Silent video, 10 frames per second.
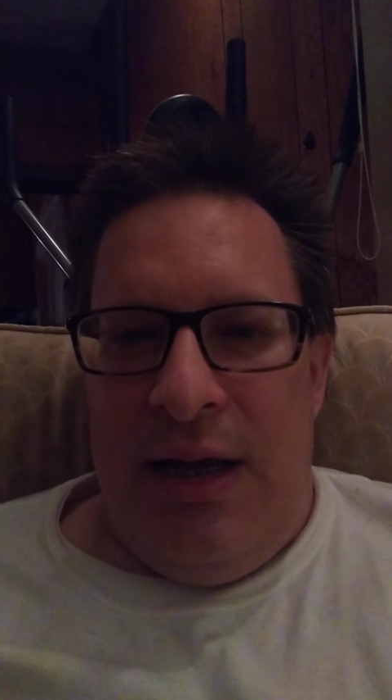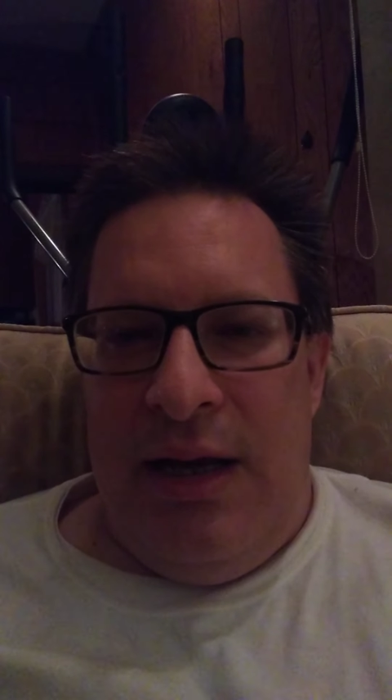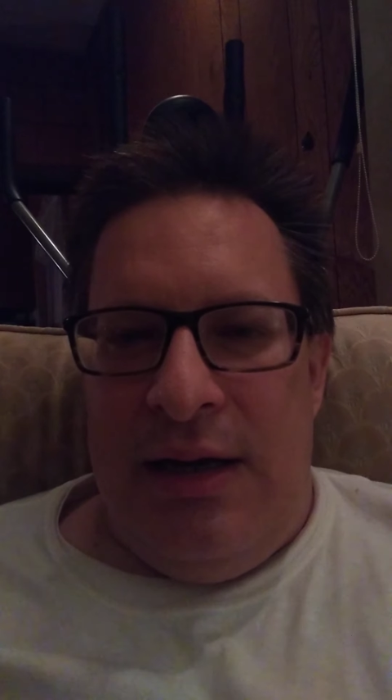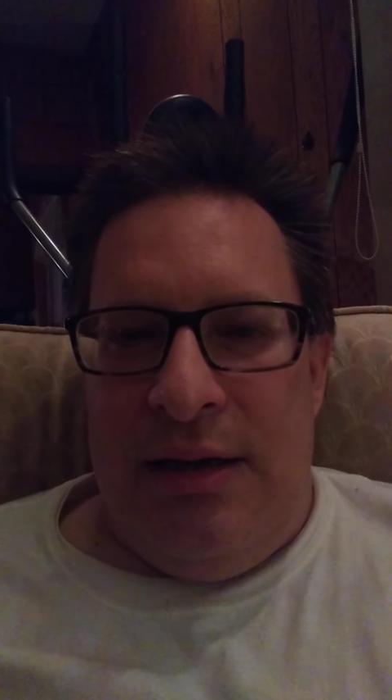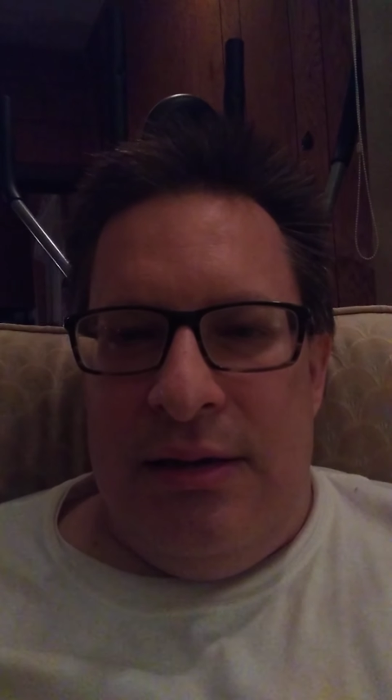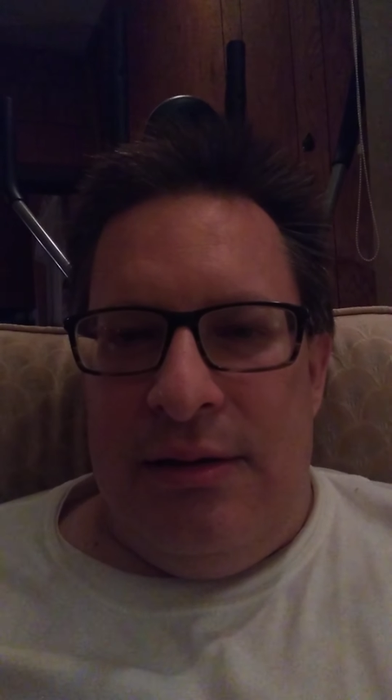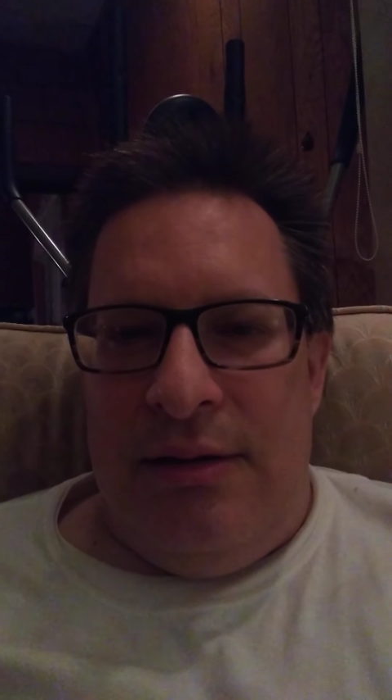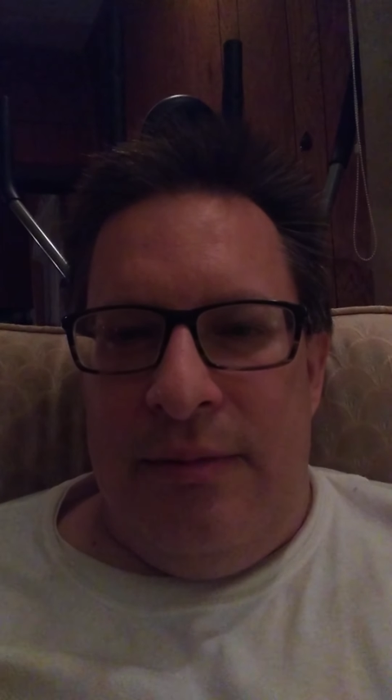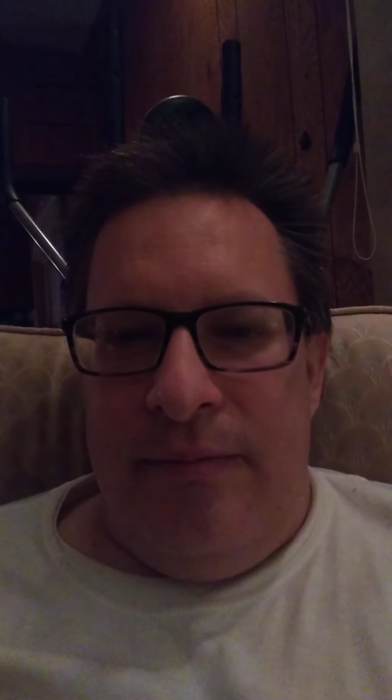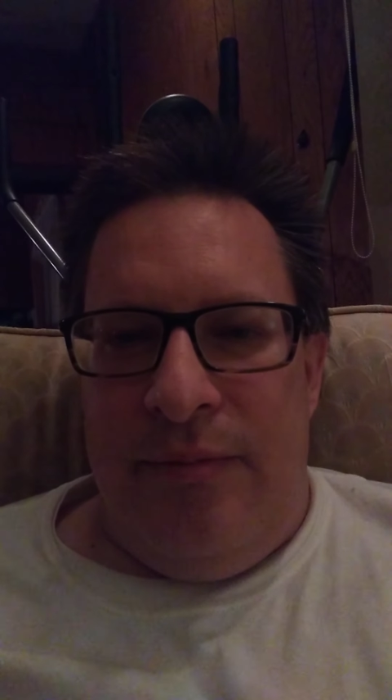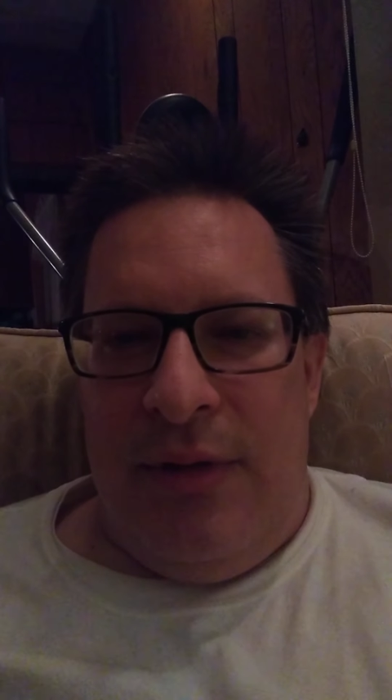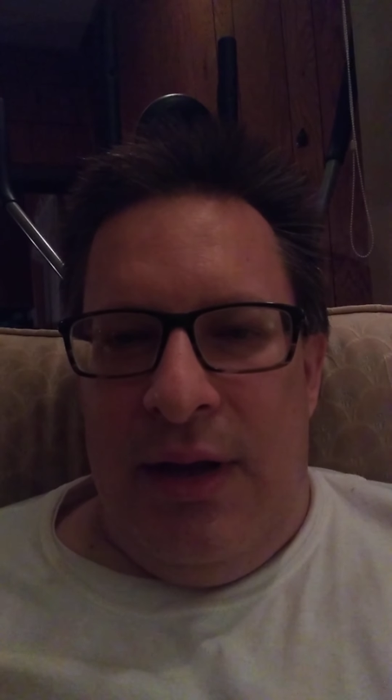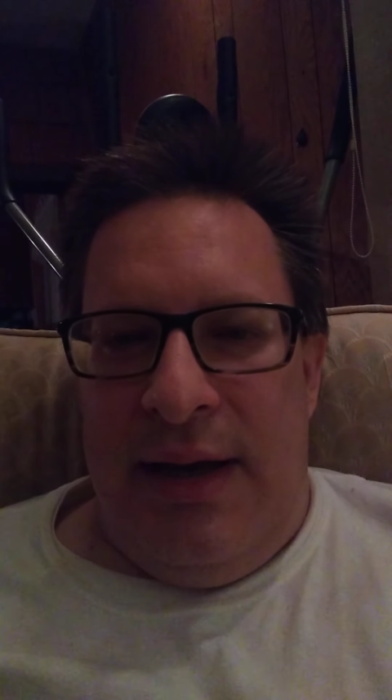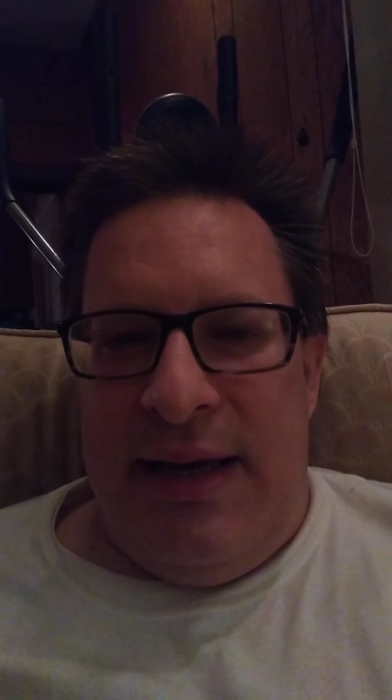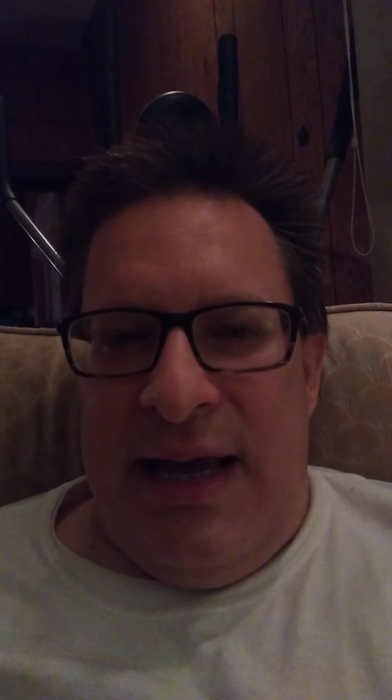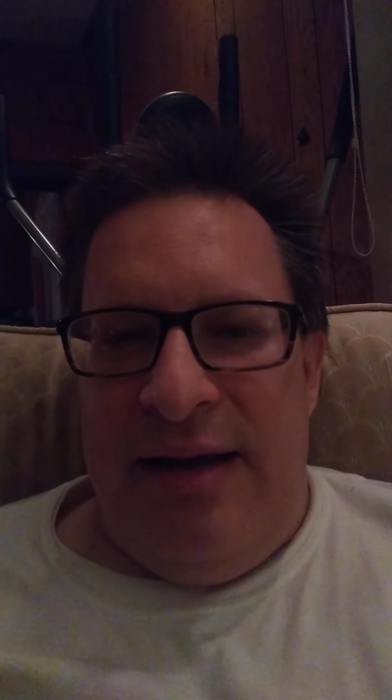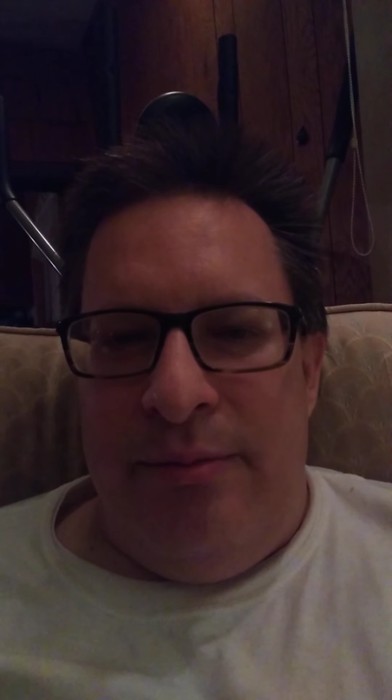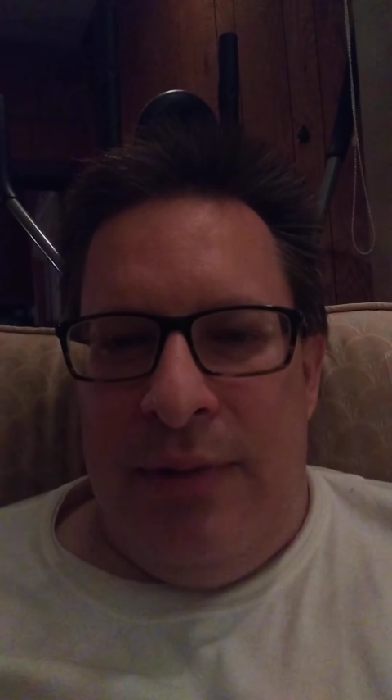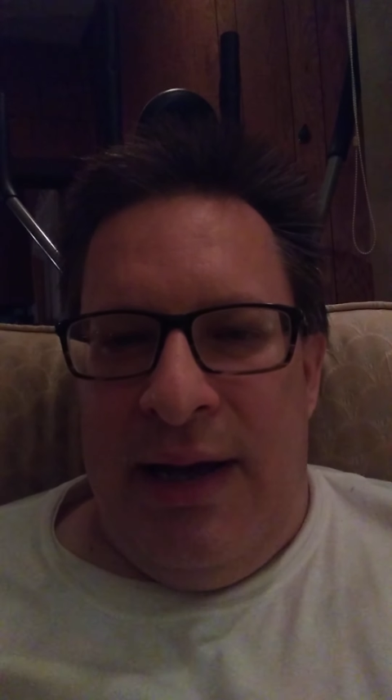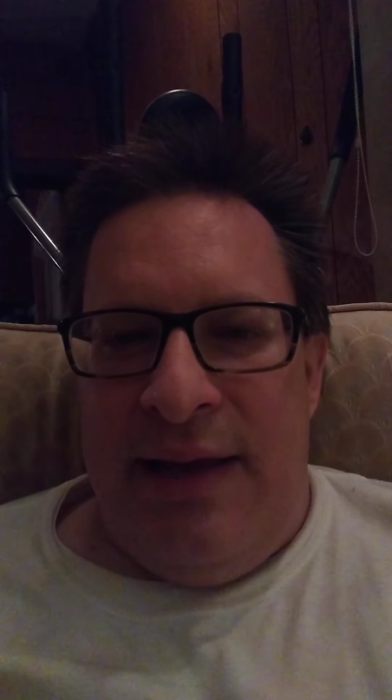And a
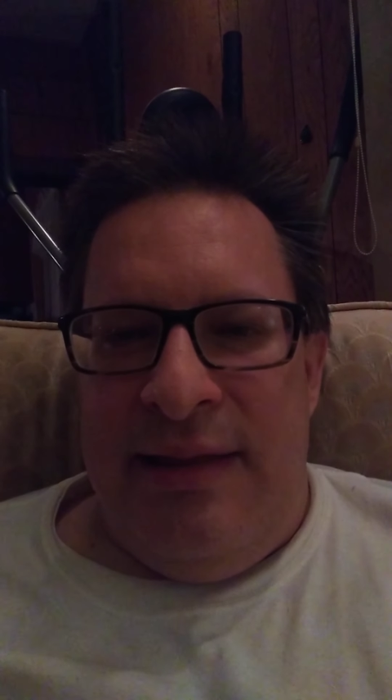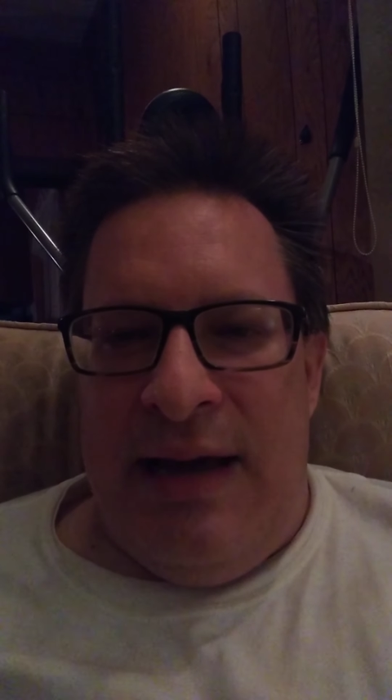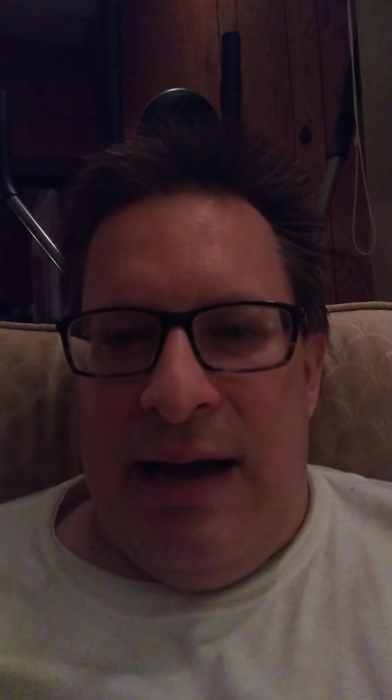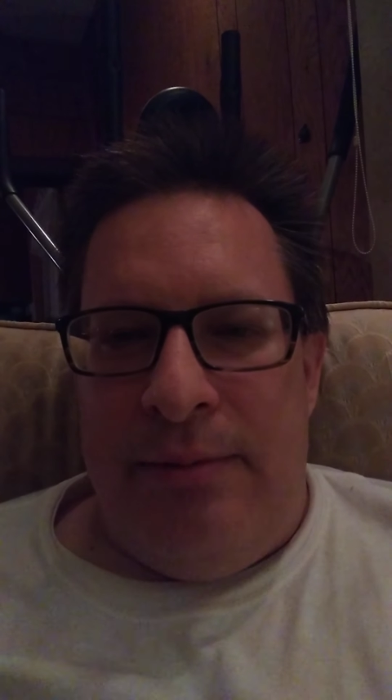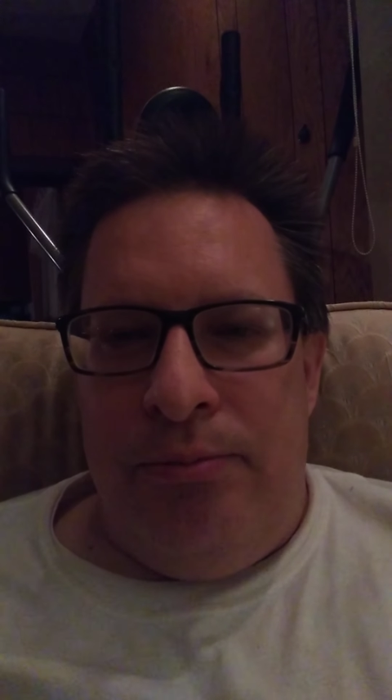game like that